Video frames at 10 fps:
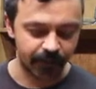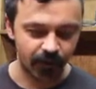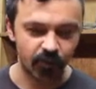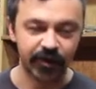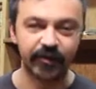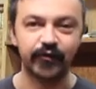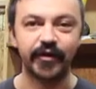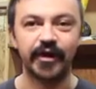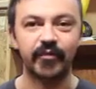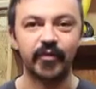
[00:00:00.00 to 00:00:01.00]
waiting for
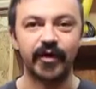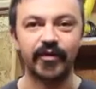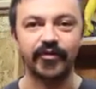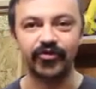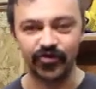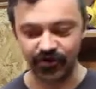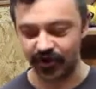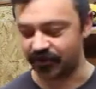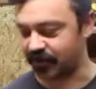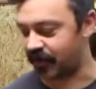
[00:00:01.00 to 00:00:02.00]
camera batteries to
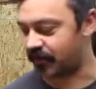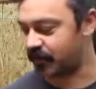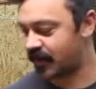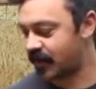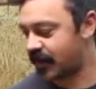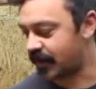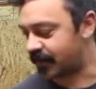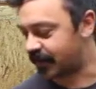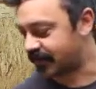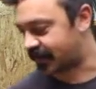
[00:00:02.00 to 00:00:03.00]
charge up,
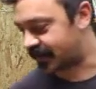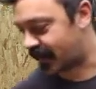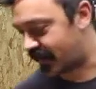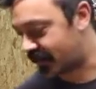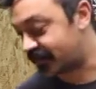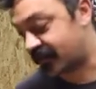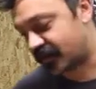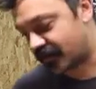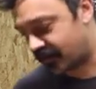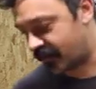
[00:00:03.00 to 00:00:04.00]
things like that. It's
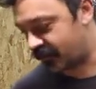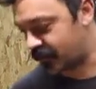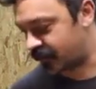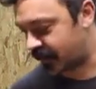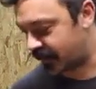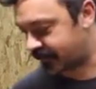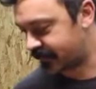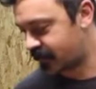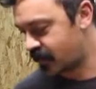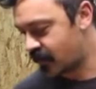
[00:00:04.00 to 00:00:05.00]
taken a few days.
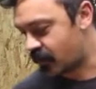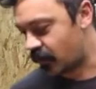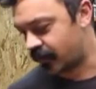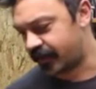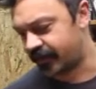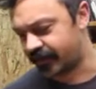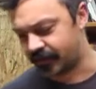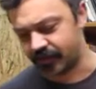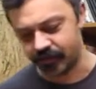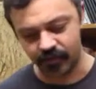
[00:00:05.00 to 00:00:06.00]

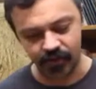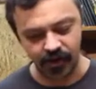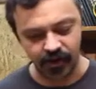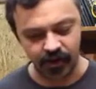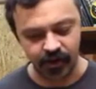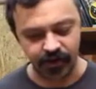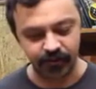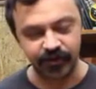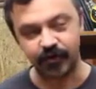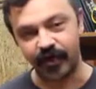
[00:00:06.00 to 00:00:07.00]
Ordinarily,
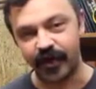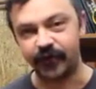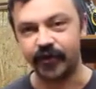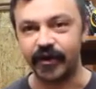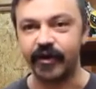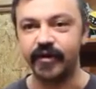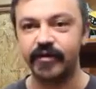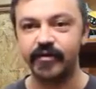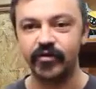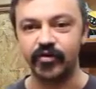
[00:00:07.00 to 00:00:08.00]
it's about a half a day
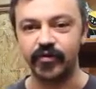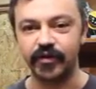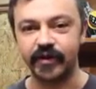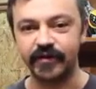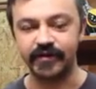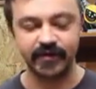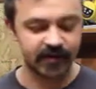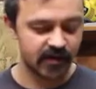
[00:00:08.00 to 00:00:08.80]
to do this,